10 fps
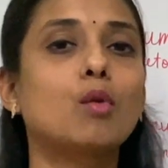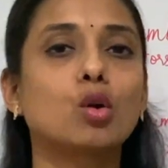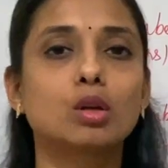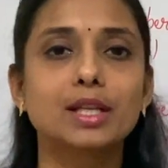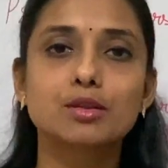
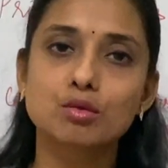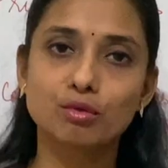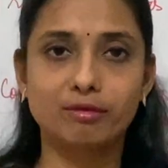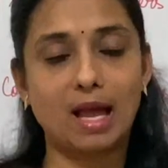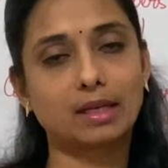only 2
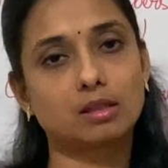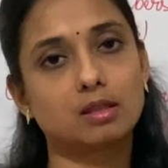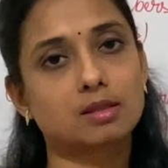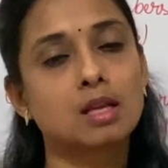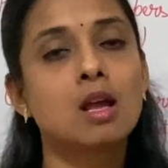
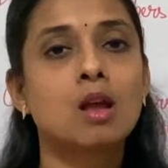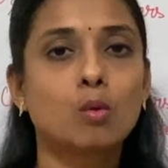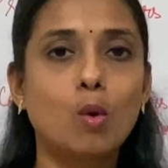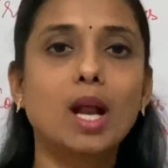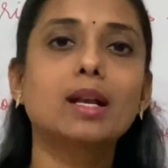factors,
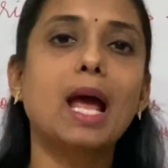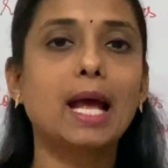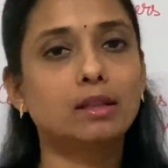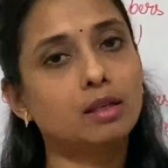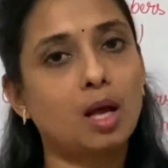1
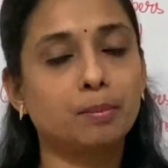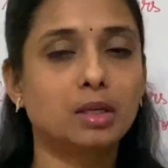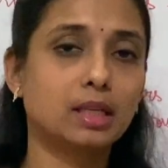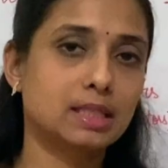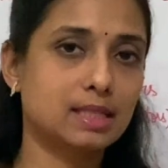and the number
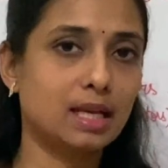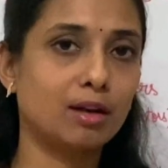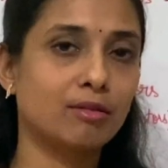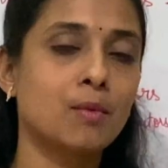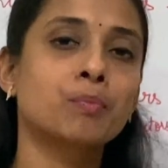itself.